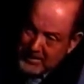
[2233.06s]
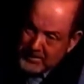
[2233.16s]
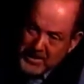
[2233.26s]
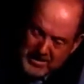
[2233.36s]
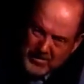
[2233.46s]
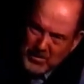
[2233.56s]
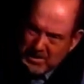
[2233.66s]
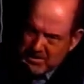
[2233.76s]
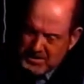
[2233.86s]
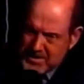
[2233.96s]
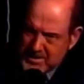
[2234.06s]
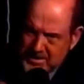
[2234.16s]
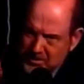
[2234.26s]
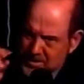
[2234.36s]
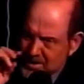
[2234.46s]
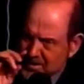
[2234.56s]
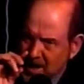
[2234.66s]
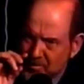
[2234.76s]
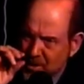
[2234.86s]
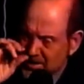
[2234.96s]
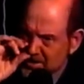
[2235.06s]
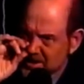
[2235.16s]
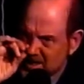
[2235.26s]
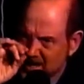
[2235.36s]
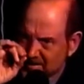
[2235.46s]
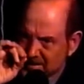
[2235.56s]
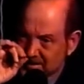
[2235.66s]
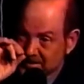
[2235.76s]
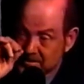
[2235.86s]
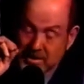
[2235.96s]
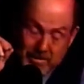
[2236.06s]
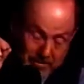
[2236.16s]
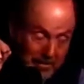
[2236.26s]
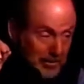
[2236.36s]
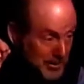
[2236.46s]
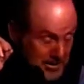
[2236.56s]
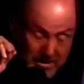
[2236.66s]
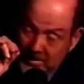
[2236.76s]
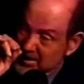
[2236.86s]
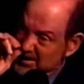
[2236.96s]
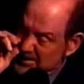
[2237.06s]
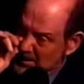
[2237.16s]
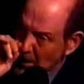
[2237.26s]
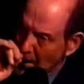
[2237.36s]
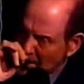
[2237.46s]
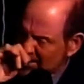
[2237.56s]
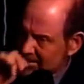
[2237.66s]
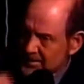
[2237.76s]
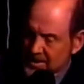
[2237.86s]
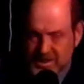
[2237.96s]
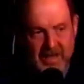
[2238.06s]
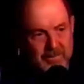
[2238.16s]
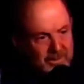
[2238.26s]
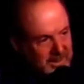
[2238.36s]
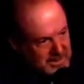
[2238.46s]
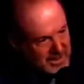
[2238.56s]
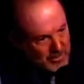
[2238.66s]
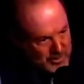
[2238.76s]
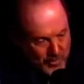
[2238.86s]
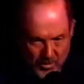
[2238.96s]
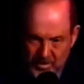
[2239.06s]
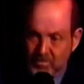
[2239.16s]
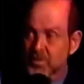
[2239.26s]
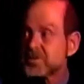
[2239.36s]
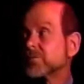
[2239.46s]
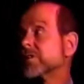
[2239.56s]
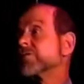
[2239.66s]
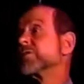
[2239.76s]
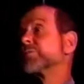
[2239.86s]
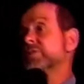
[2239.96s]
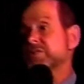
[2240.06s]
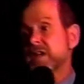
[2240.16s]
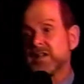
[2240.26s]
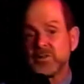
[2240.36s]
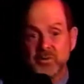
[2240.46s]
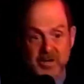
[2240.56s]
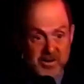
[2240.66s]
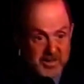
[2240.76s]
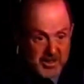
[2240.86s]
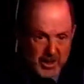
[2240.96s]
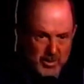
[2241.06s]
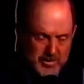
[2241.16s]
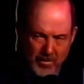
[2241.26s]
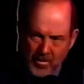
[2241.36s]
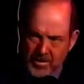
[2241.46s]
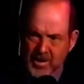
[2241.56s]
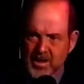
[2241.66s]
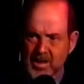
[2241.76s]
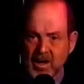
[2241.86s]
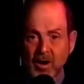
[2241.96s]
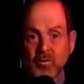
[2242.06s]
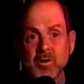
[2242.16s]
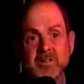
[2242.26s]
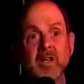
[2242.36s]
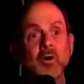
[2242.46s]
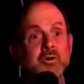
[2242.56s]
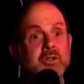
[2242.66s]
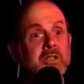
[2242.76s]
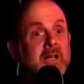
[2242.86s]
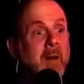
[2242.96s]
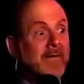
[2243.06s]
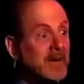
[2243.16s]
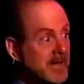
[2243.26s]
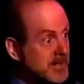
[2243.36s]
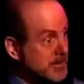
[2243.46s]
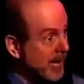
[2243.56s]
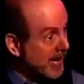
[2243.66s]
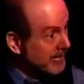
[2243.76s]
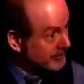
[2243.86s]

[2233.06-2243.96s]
Nina was, was a non practicing Catholic, and she probably still is. The second place, I was born across the river in Passaic, New Jersey. She was born across the ocean in Madrid, Spain.